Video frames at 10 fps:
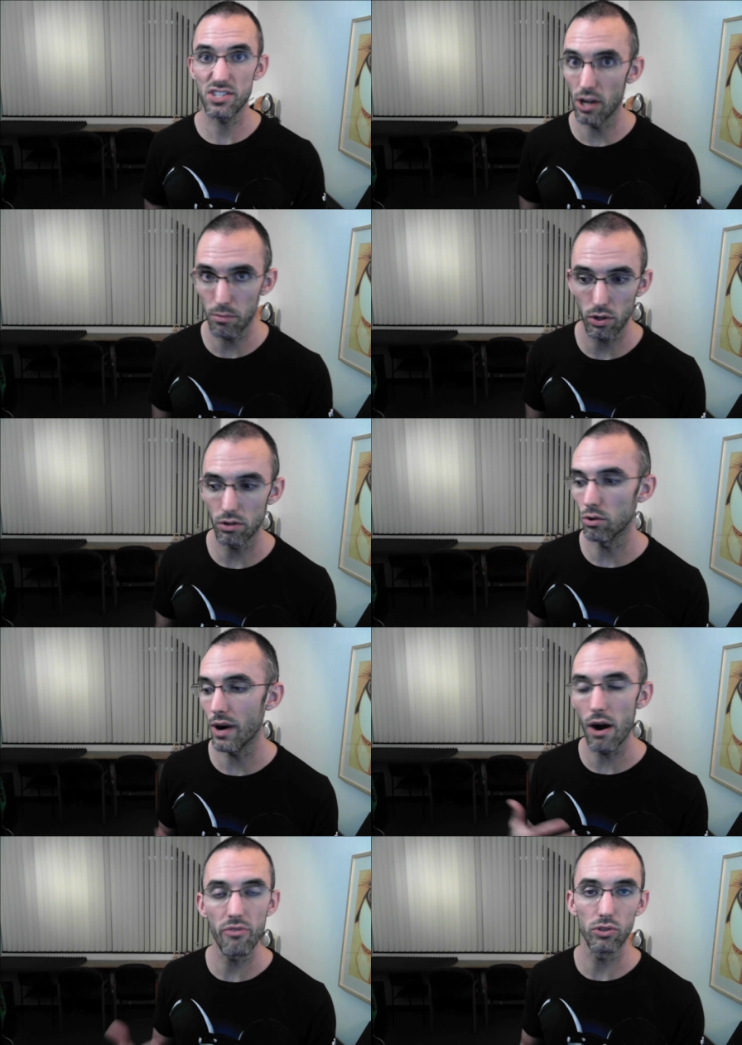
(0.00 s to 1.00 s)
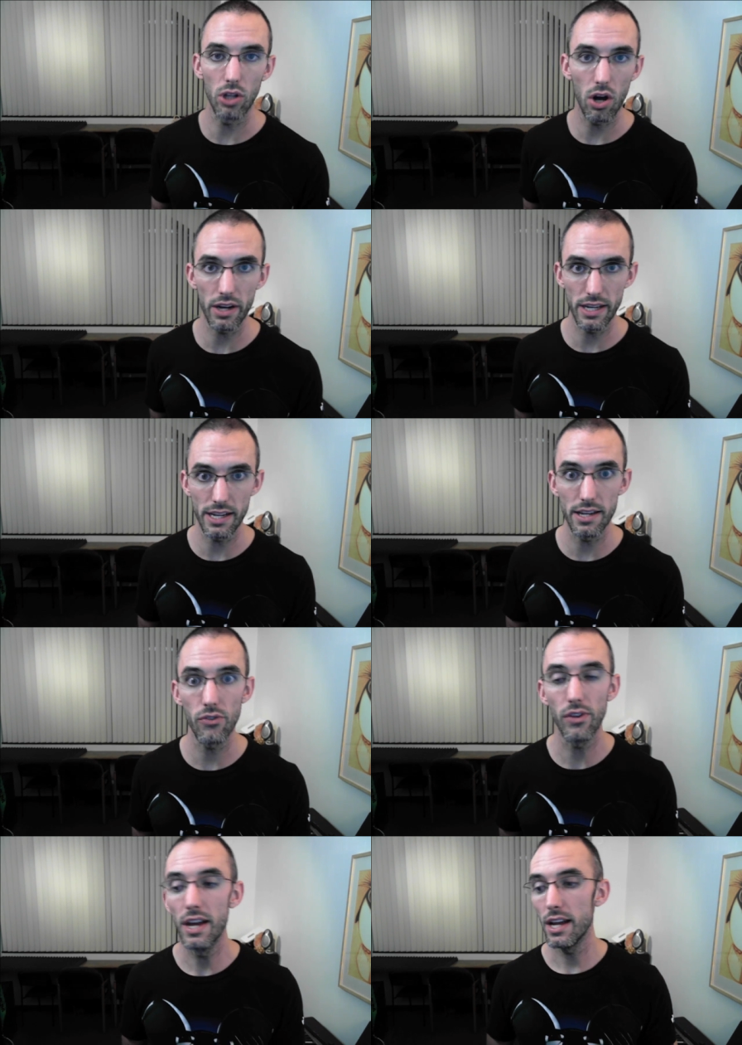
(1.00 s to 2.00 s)
summer or however long it
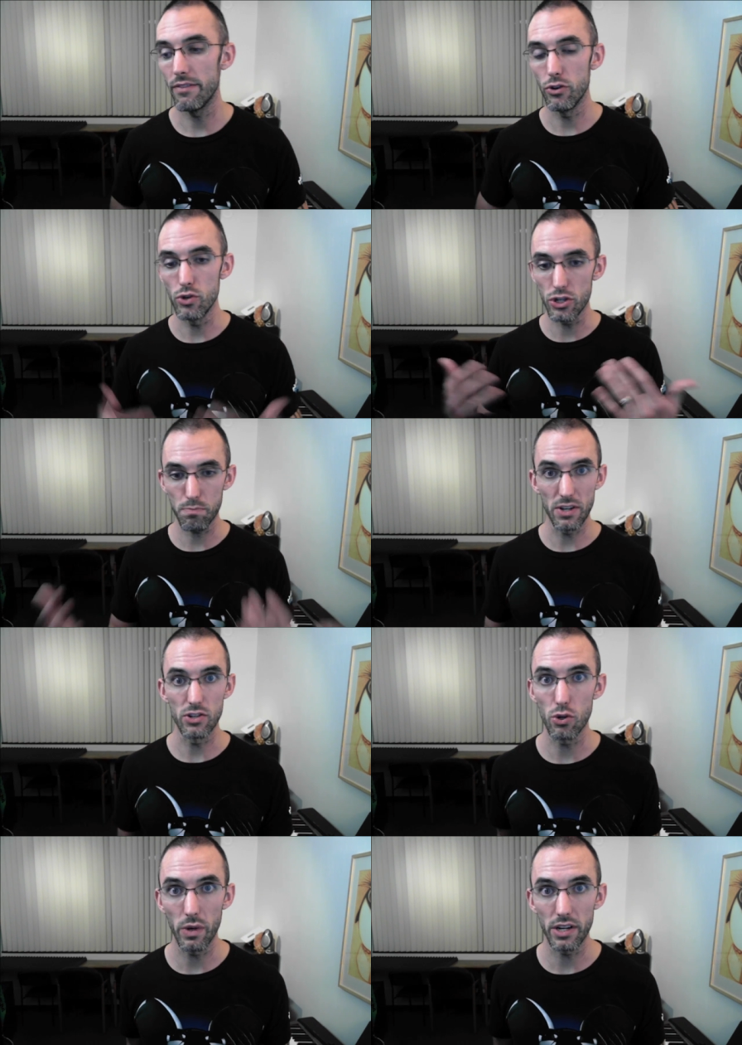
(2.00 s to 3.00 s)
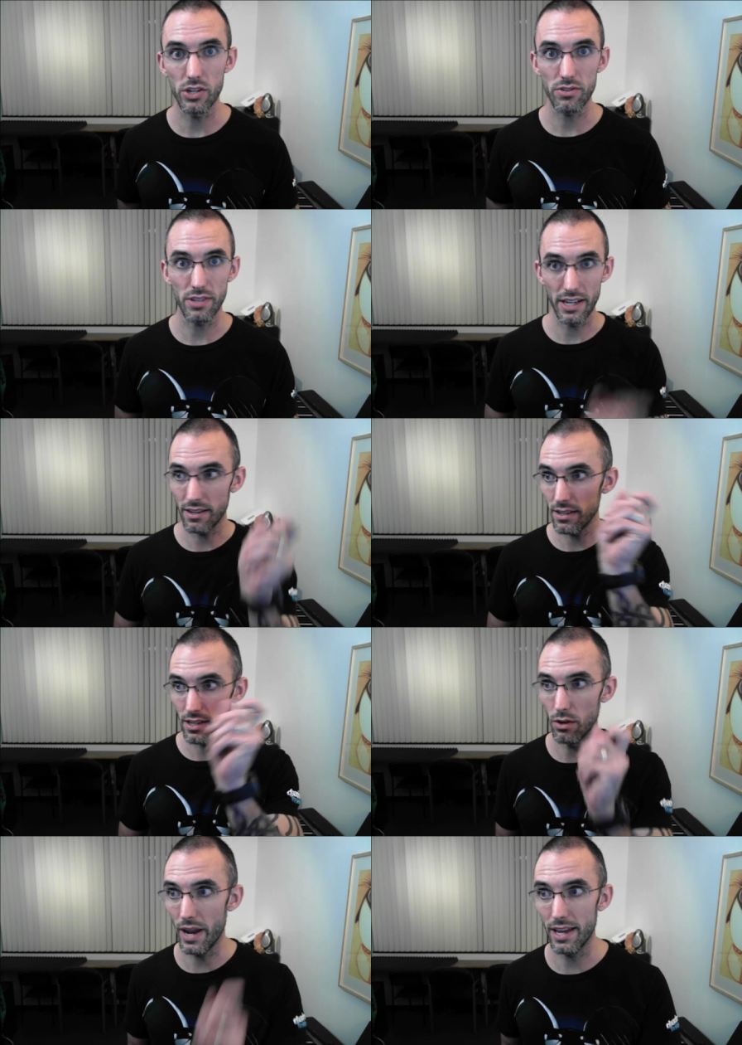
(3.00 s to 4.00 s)
is if you've just been doing just like
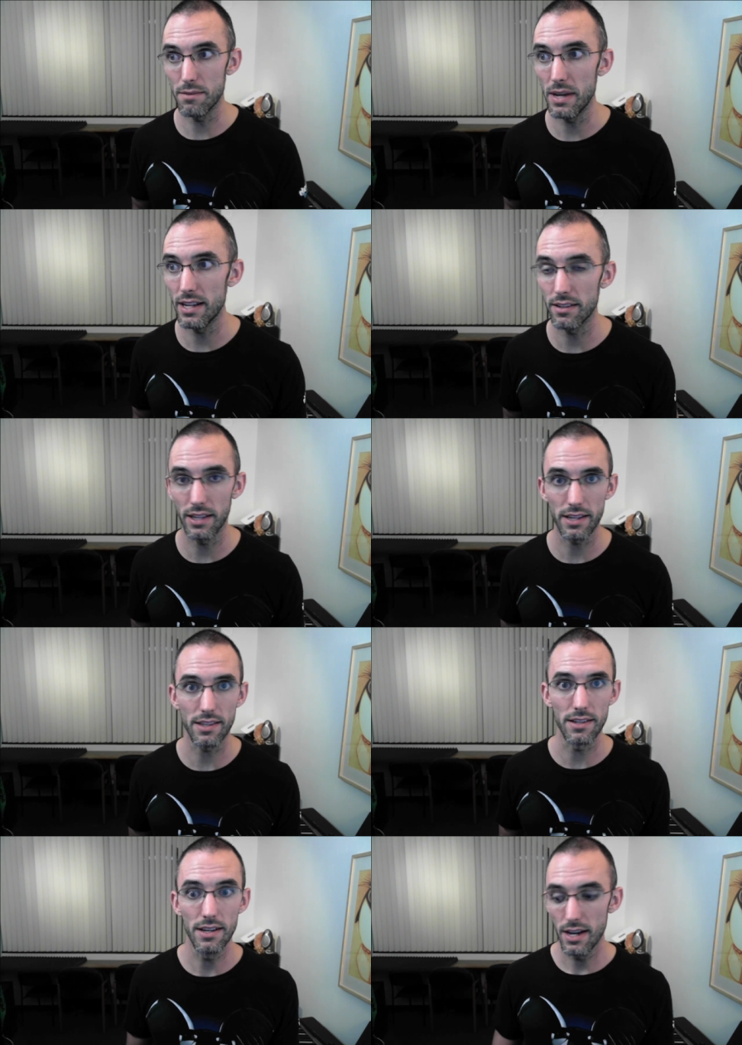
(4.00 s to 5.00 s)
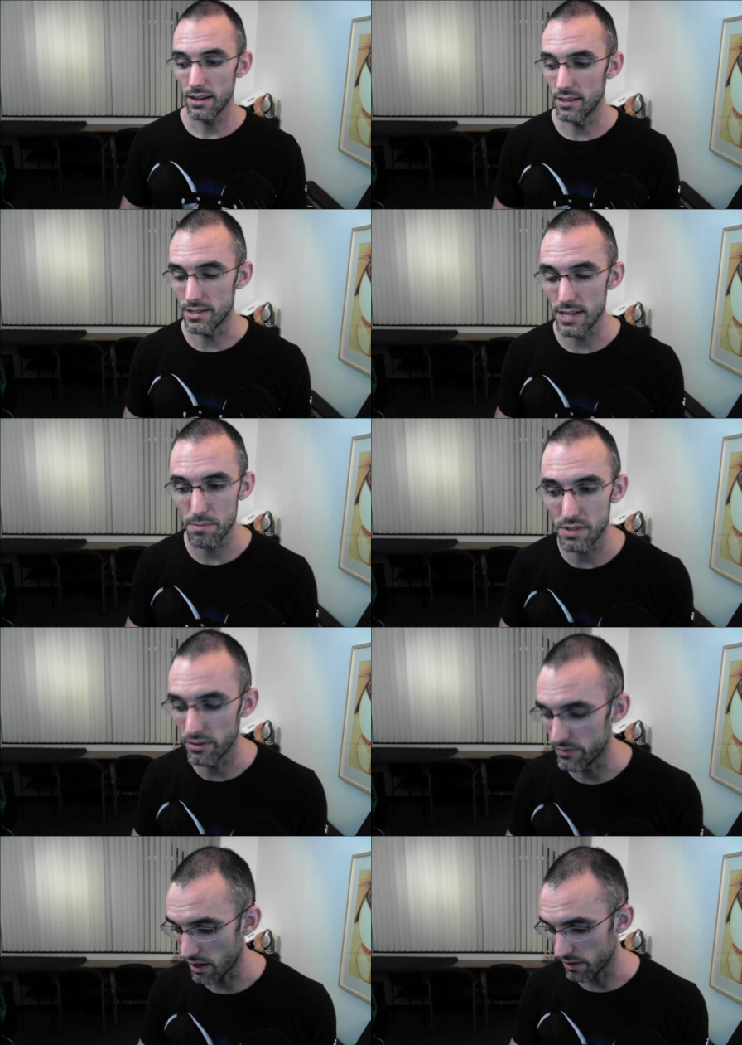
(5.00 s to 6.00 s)
you know animating like the the tips
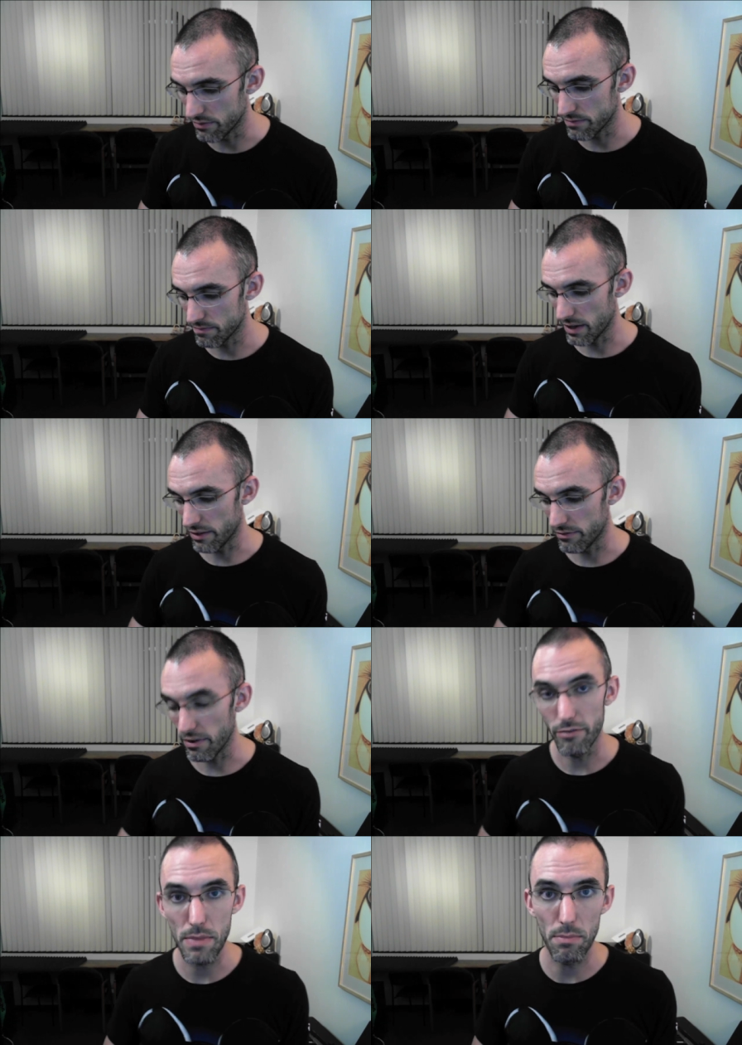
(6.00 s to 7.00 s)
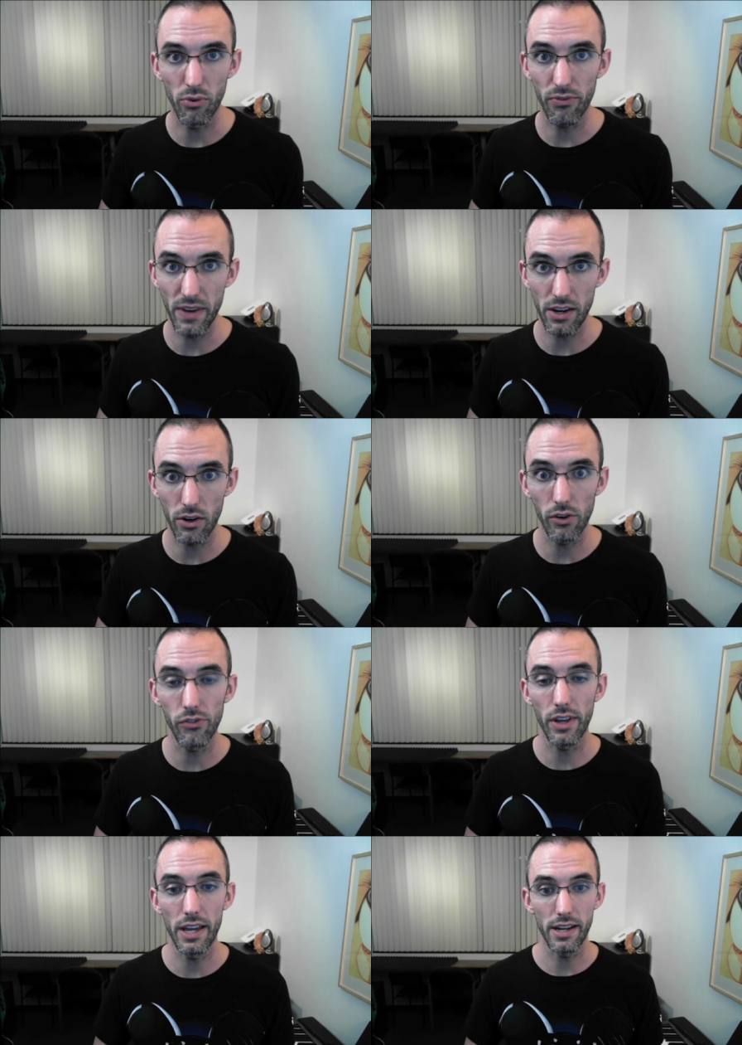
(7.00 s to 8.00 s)
of of, of, of people's
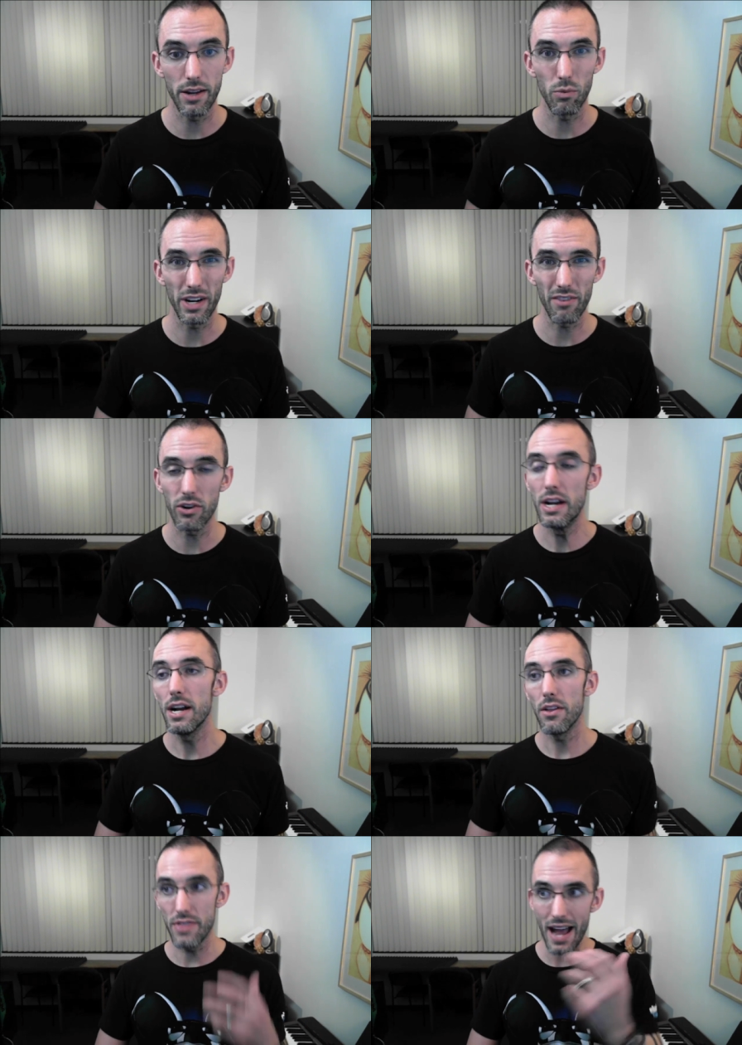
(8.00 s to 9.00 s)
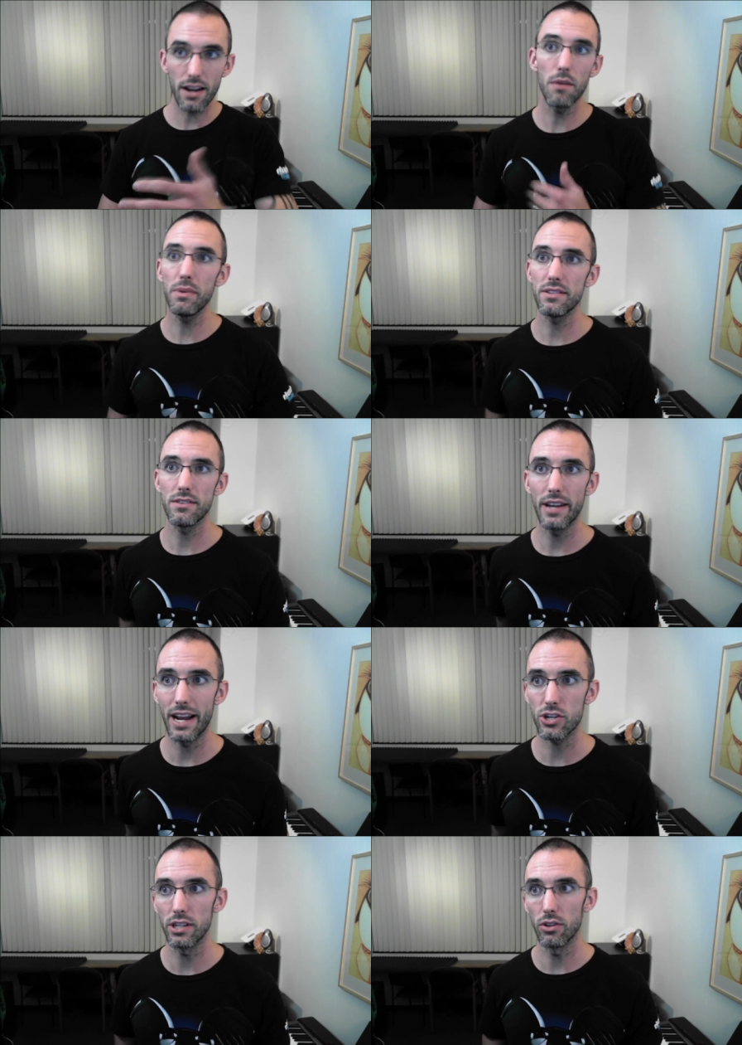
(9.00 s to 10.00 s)
fingers and and whatever that company's not
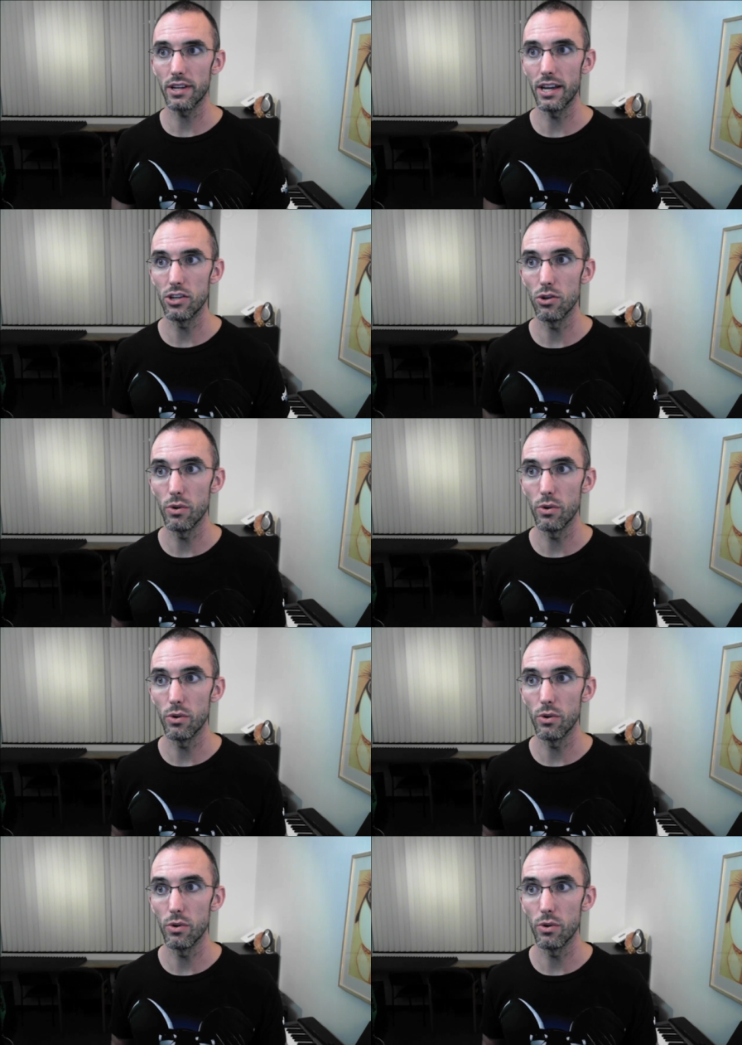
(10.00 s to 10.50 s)
actually looking at